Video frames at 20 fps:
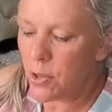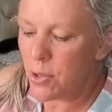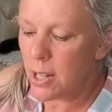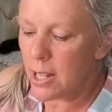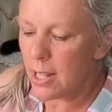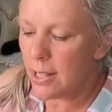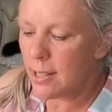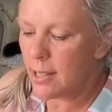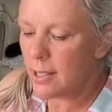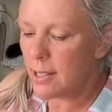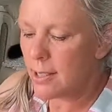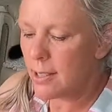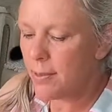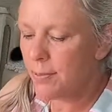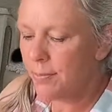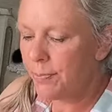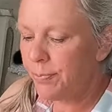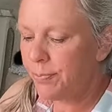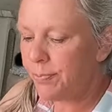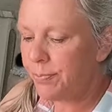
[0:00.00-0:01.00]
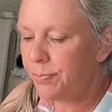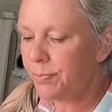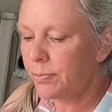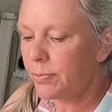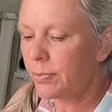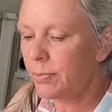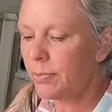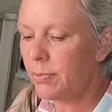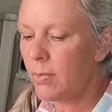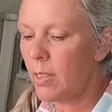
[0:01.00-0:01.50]
treats.
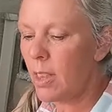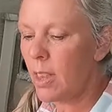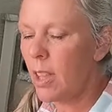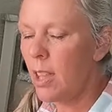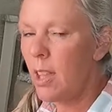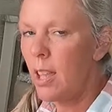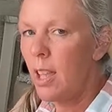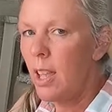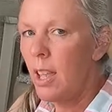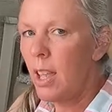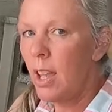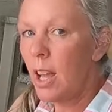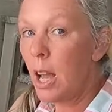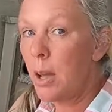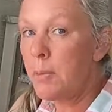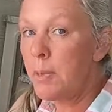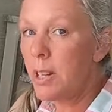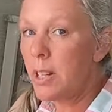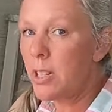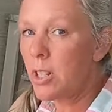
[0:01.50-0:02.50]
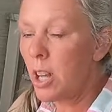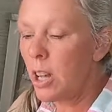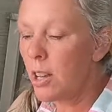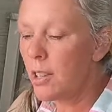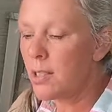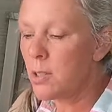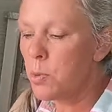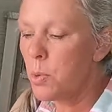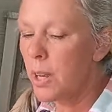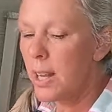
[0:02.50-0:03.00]
I'm going to
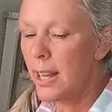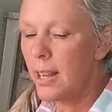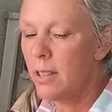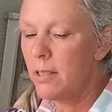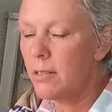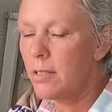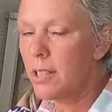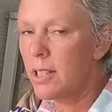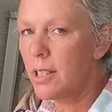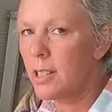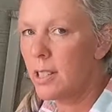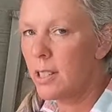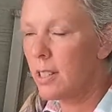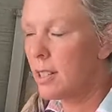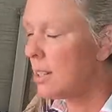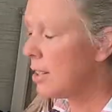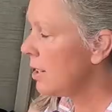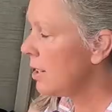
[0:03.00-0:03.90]
toss one out